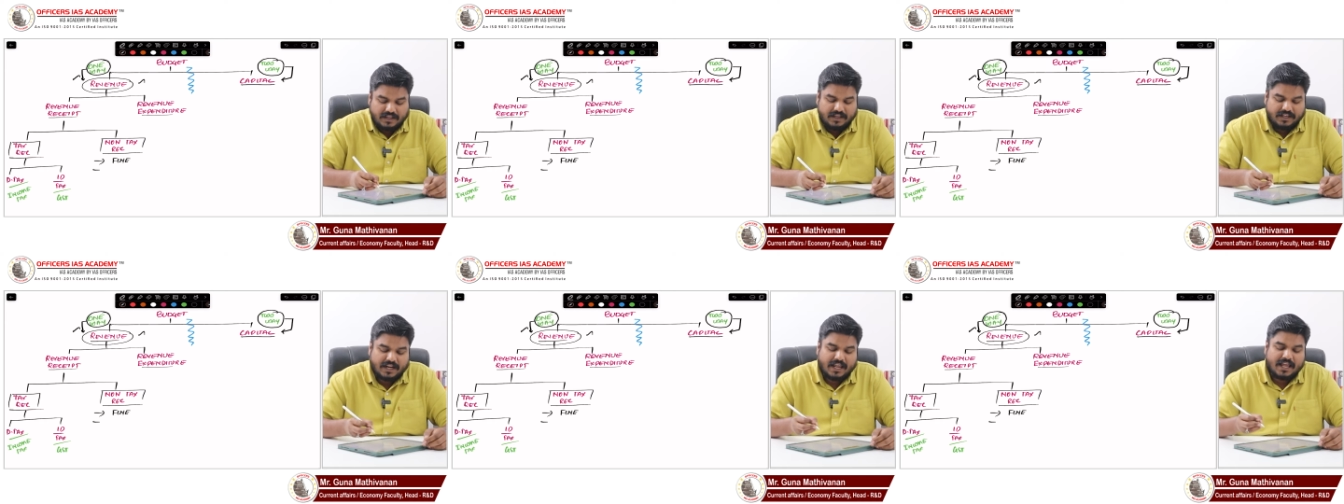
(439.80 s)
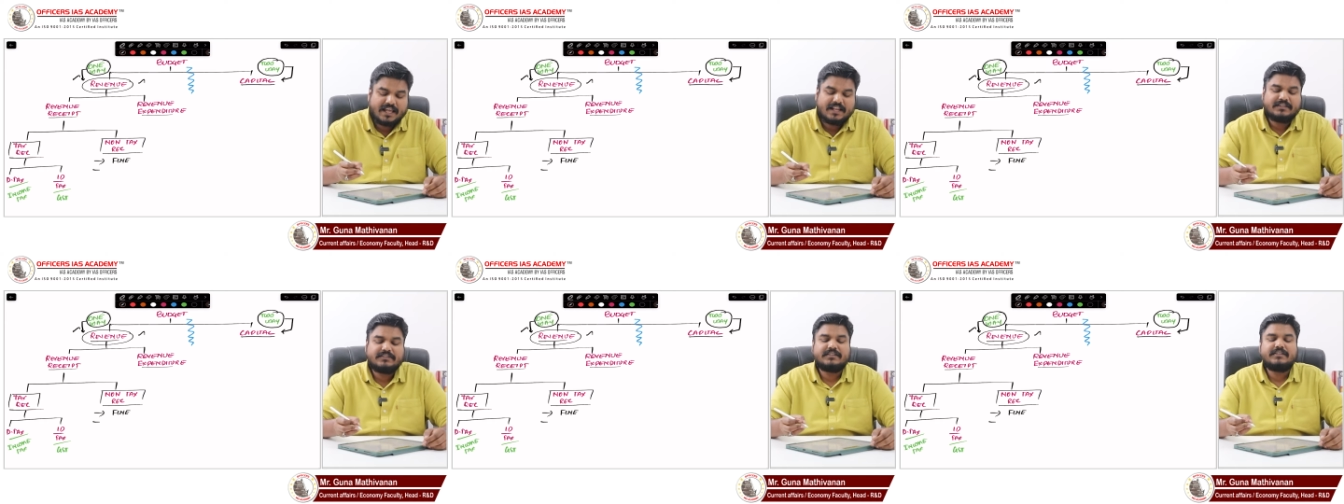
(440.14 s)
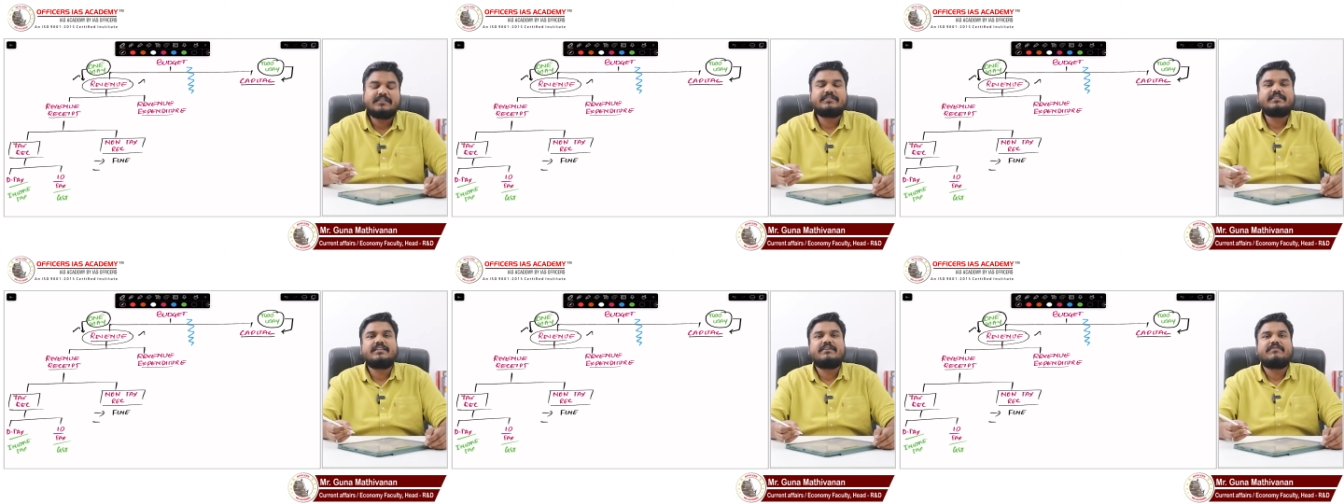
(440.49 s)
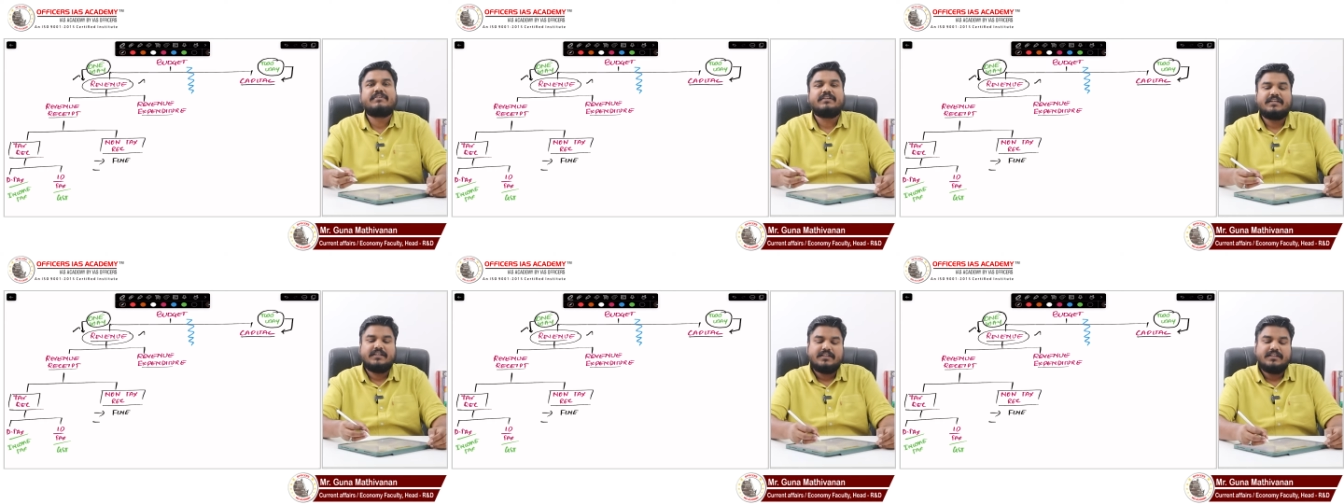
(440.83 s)
Grants
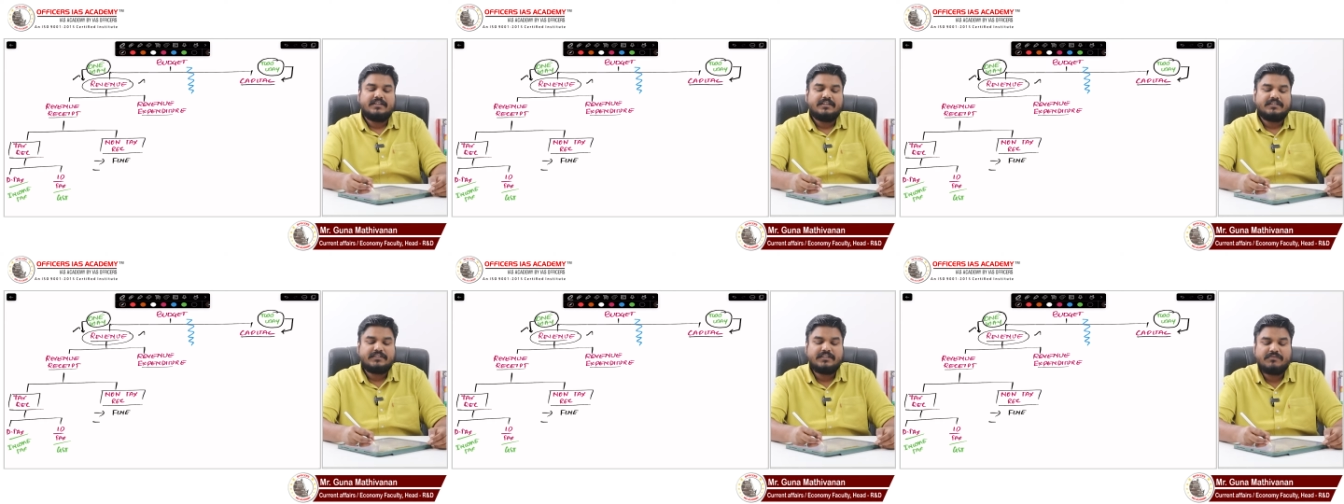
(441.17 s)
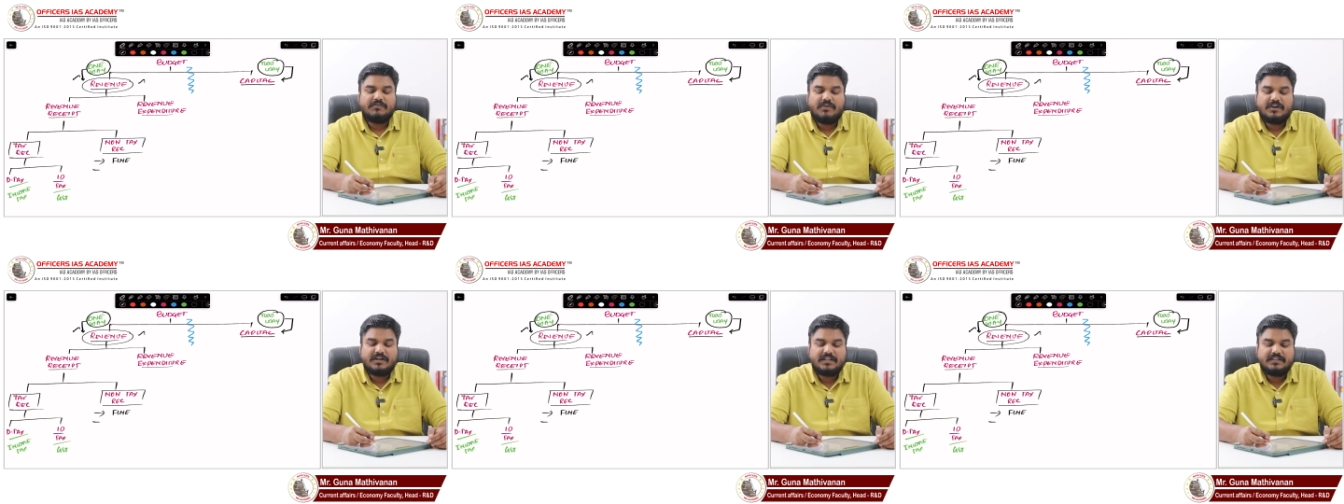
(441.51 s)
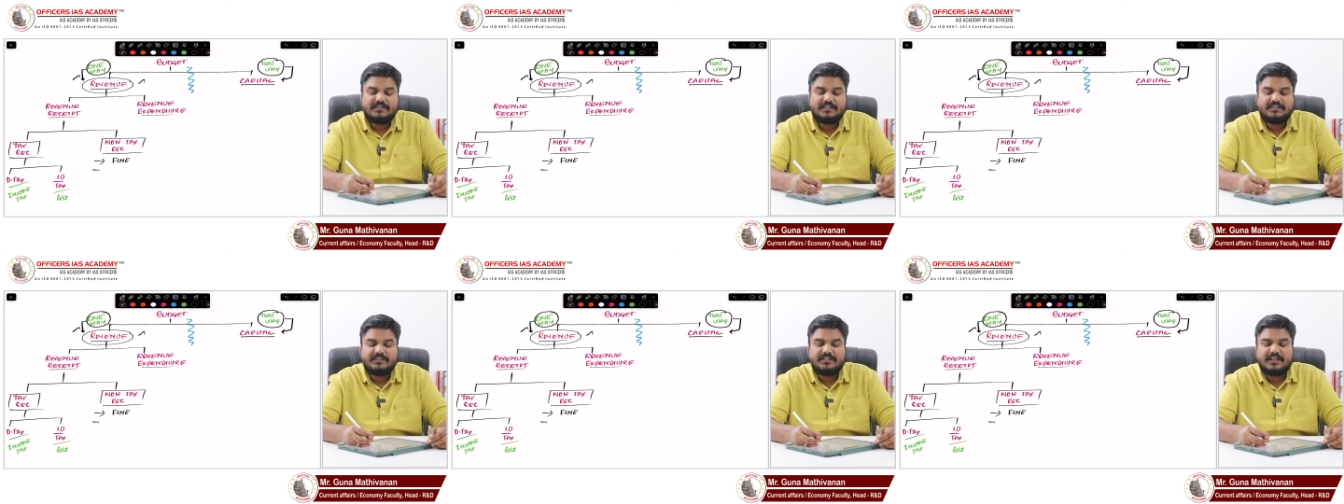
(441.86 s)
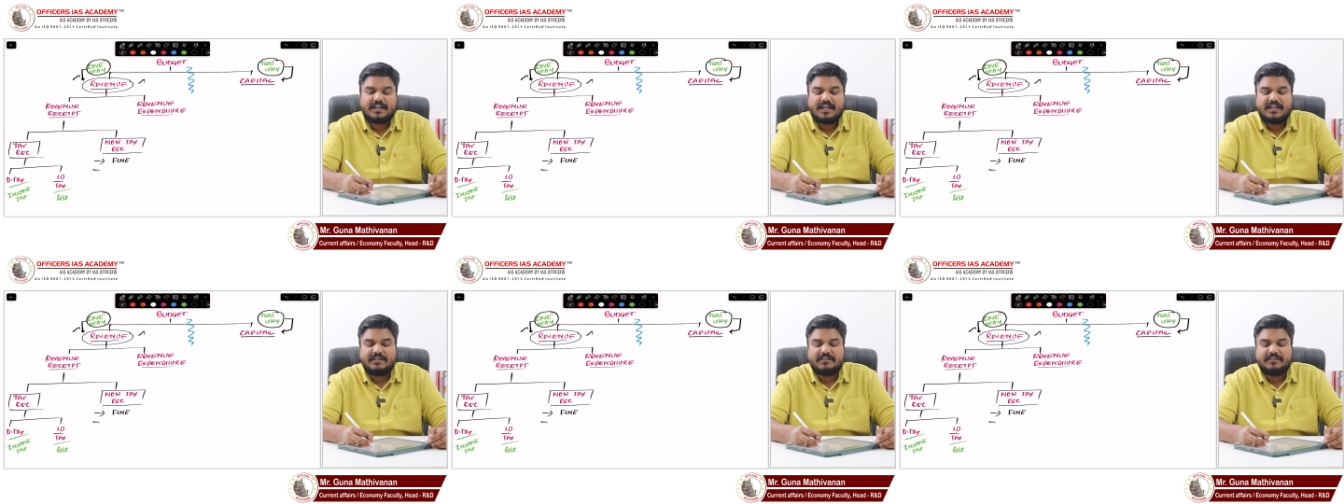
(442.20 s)
received. Sir, what is this
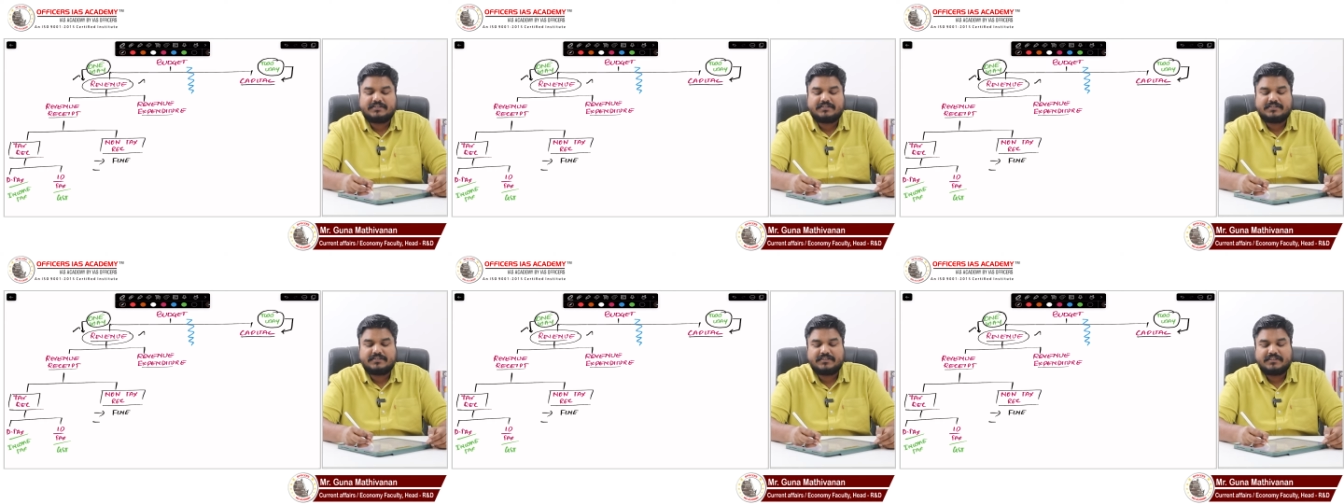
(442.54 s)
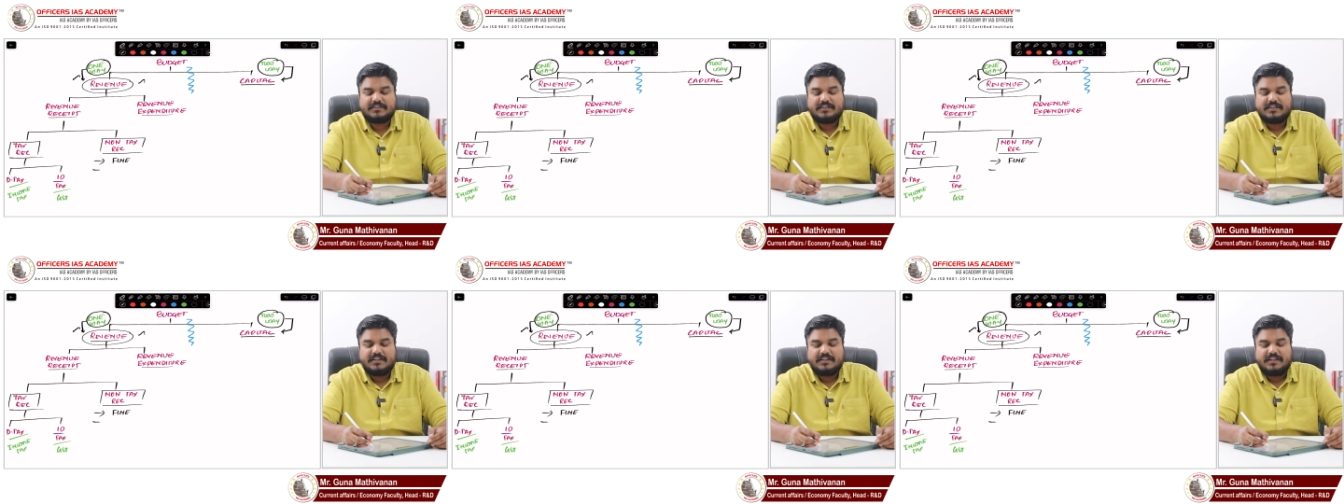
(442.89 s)
grants?